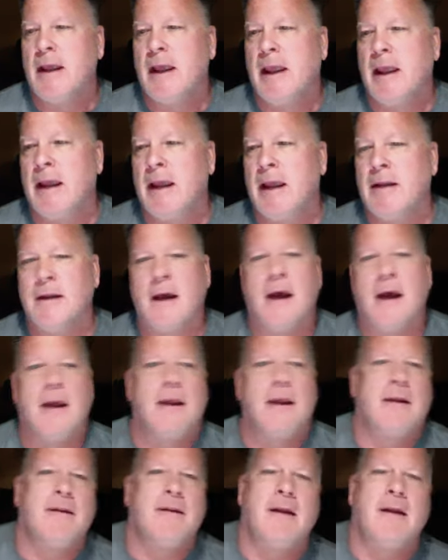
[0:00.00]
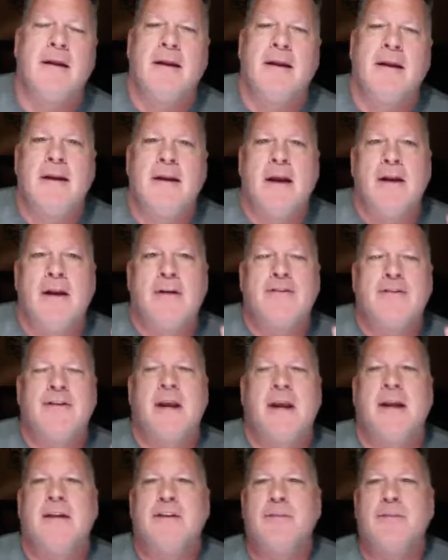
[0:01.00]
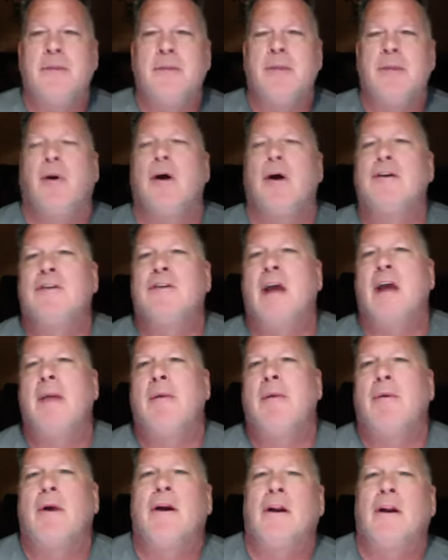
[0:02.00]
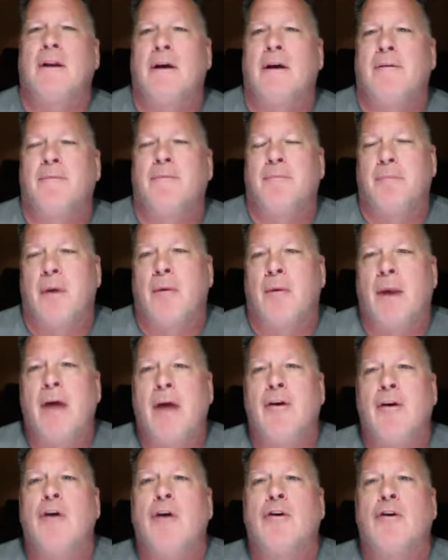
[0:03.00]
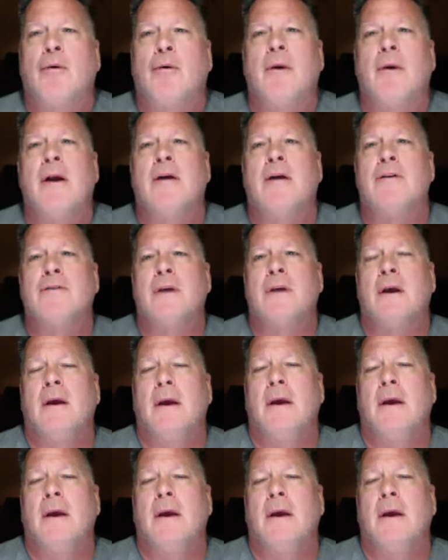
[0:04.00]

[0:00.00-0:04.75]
and uh, and and you got to understand this has been part time around uh, around our careers,